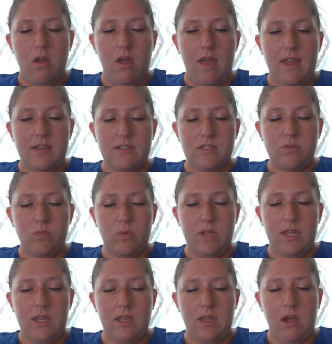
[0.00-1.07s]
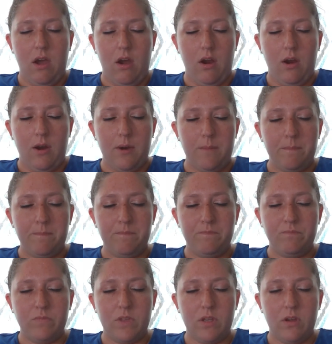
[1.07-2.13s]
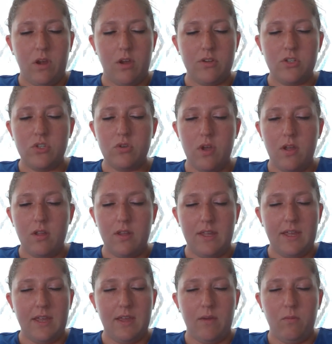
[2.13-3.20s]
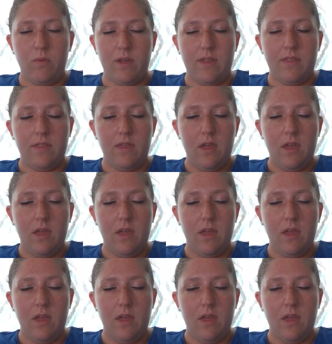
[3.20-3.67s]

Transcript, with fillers: as we are are struggling with